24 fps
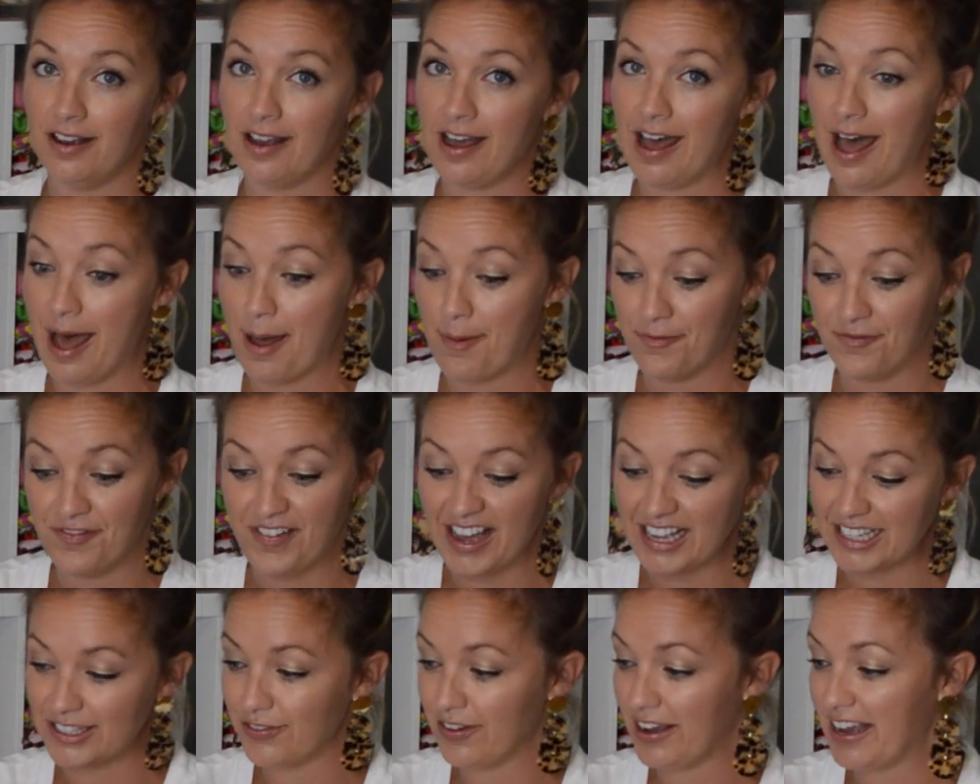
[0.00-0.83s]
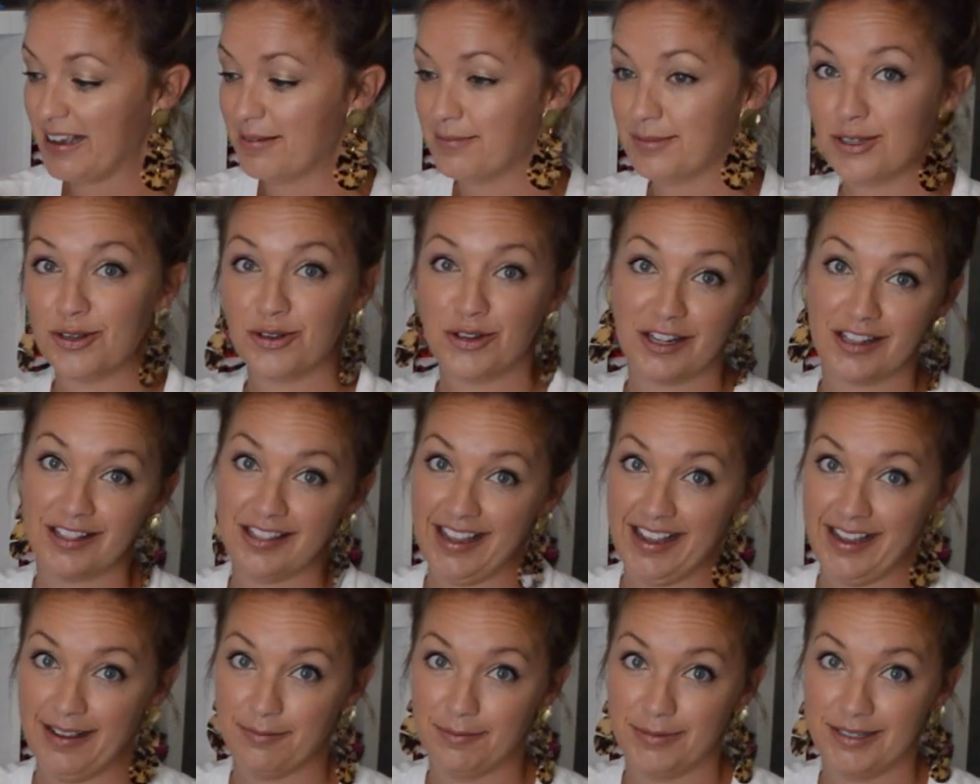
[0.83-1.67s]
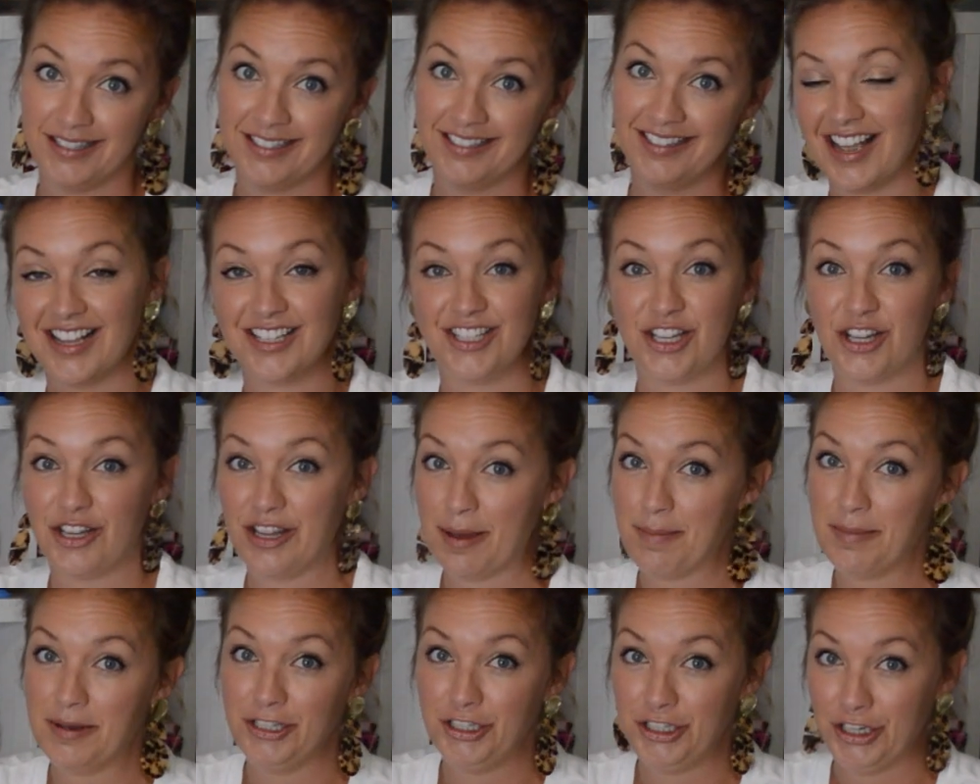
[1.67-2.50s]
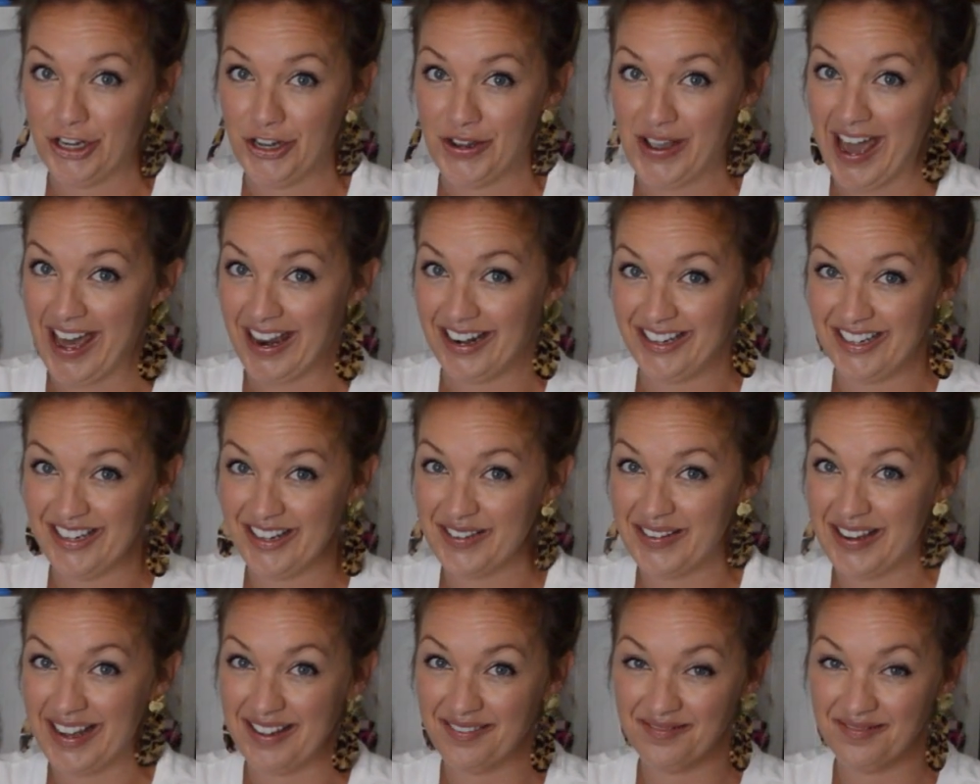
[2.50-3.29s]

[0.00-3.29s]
fast frames, or clamps. So let me show you how to do it.